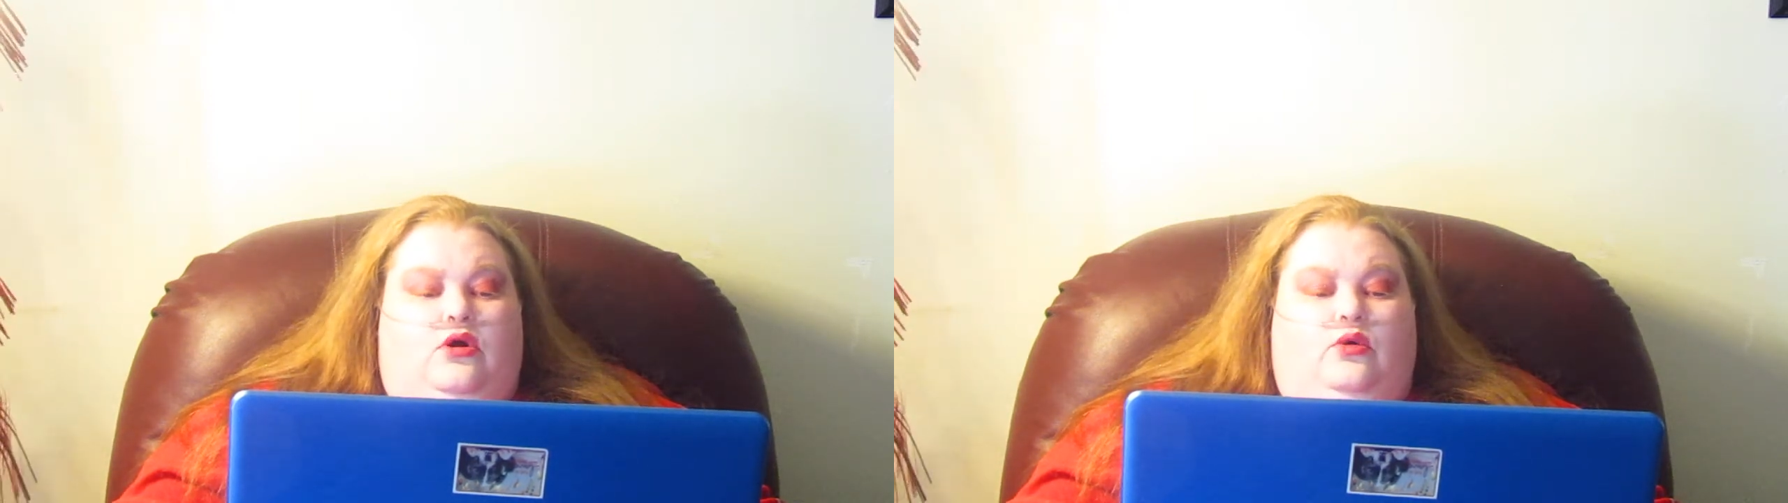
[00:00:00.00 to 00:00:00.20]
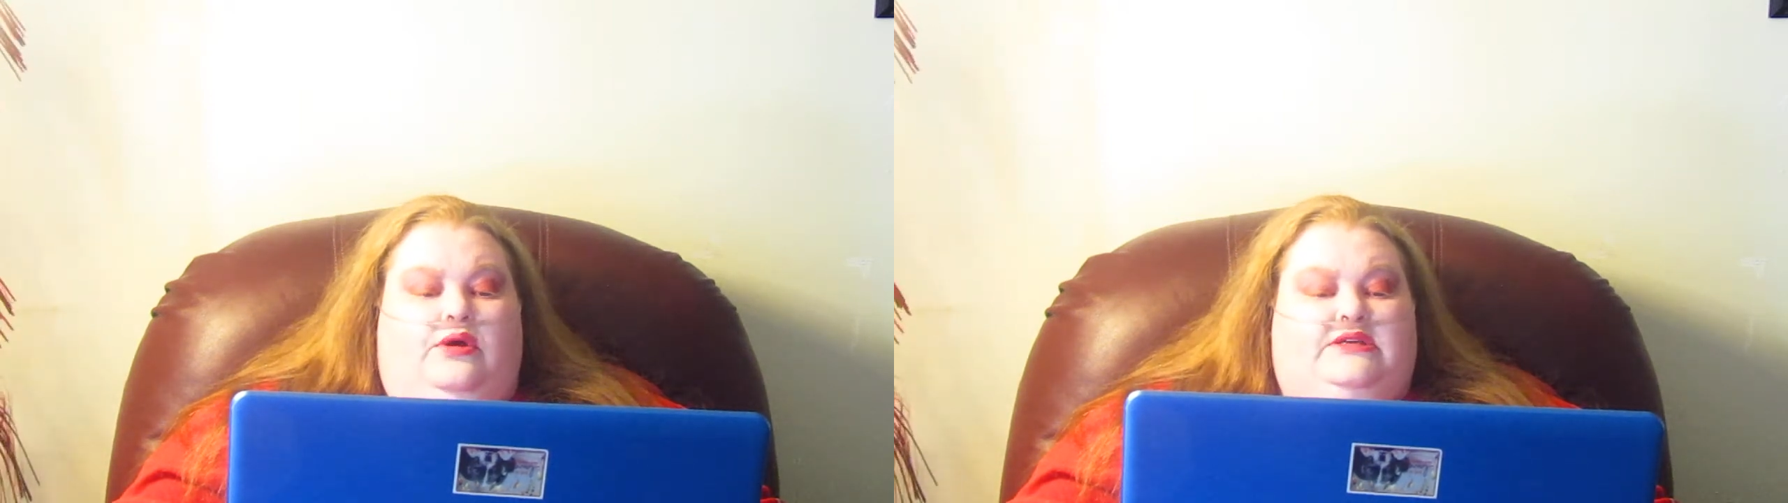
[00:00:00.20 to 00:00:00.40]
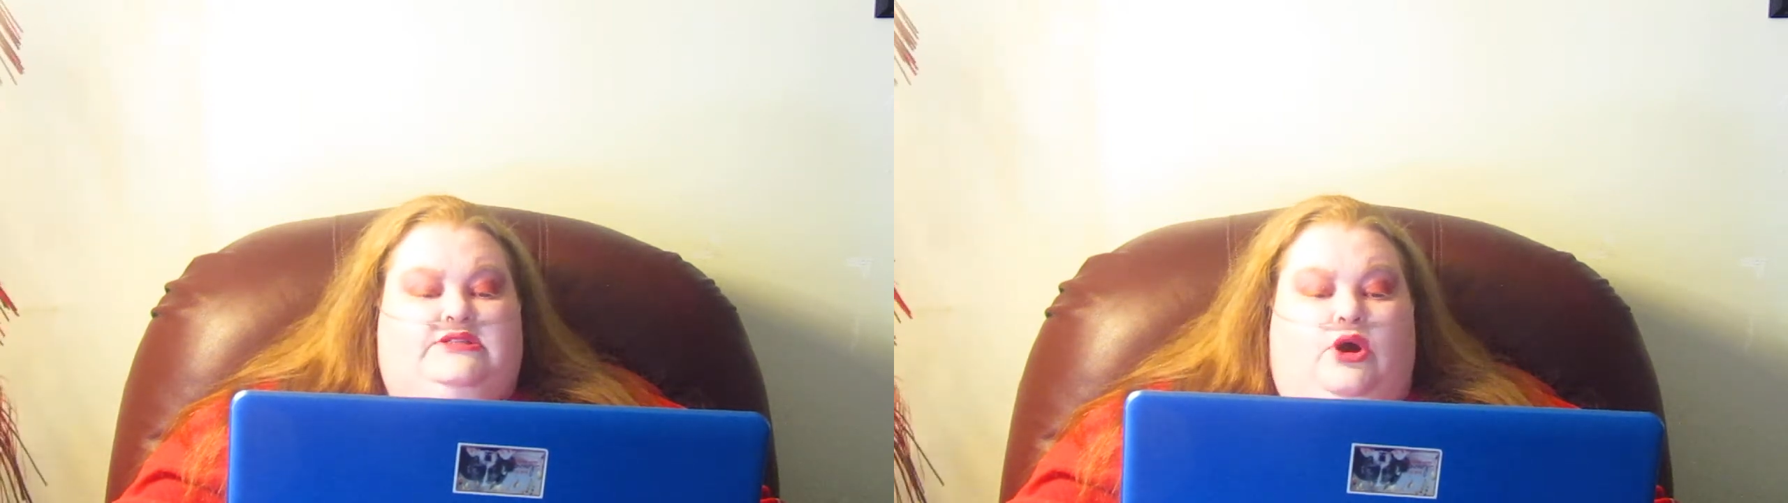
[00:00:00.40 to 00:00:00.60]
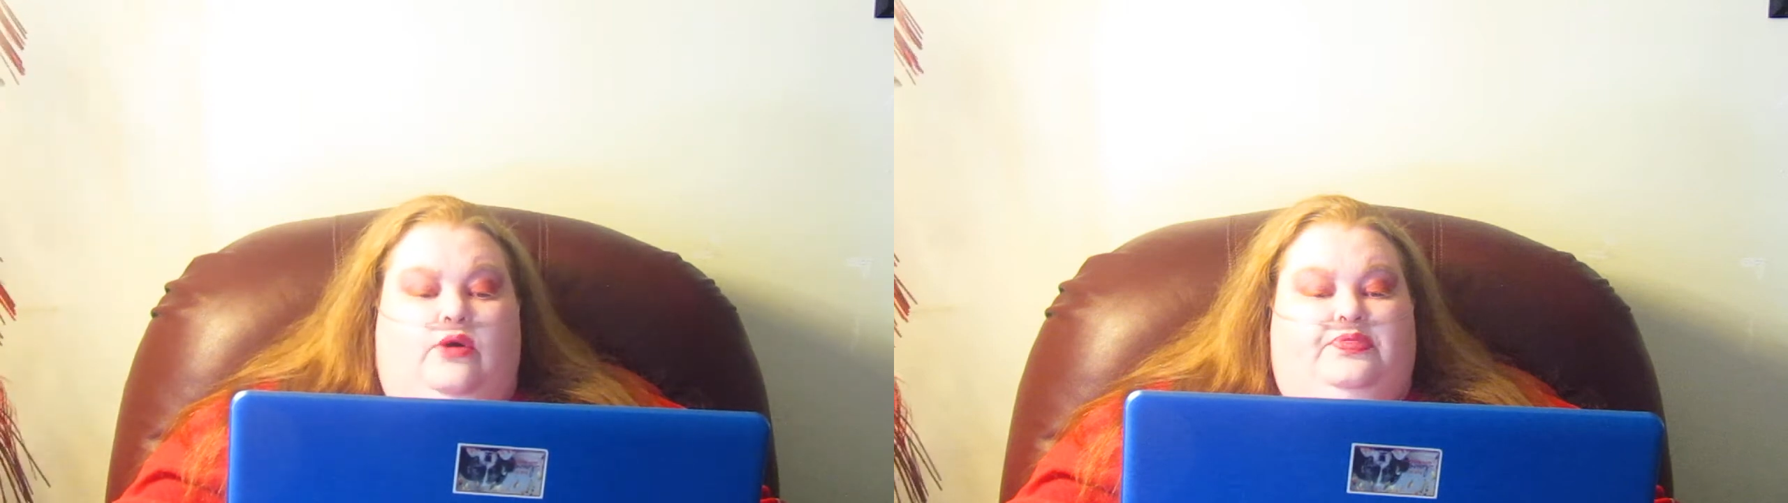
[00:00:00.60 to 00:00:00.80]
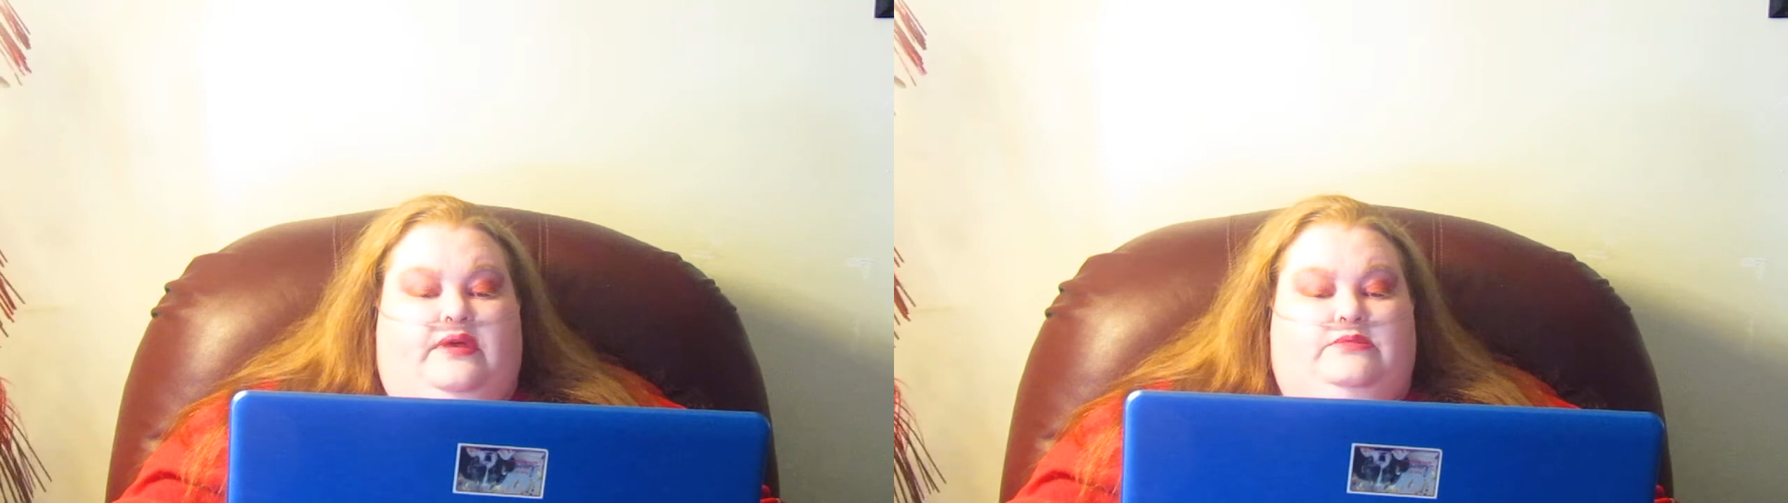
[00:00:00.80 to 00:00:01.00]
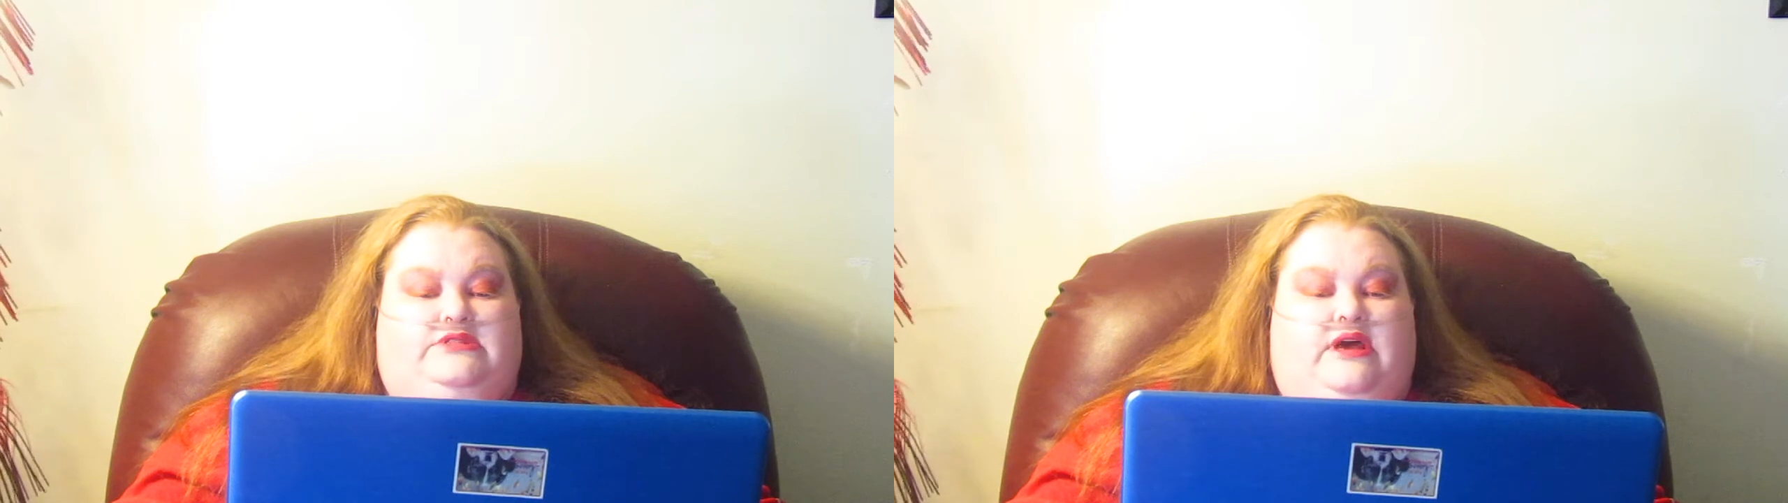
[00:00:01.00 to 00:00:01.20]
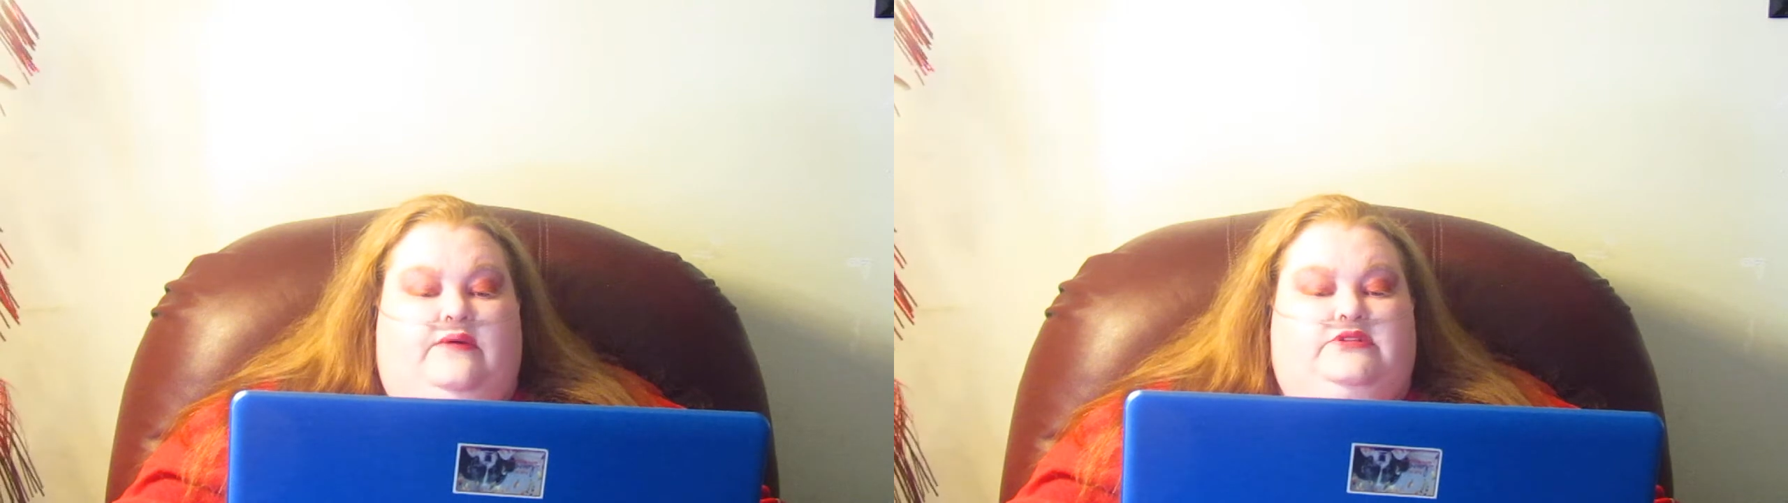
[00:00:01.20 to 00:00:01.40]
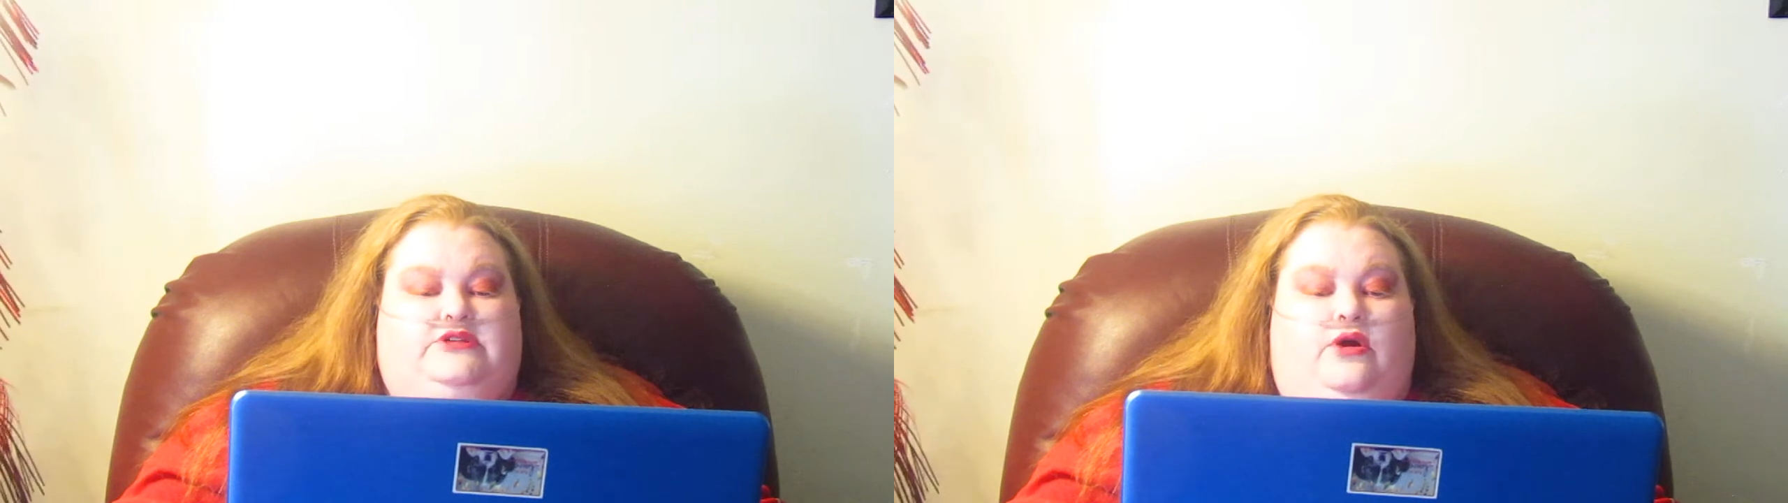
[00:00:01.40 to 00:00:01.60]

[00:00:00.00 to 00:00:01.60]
or exalt themselves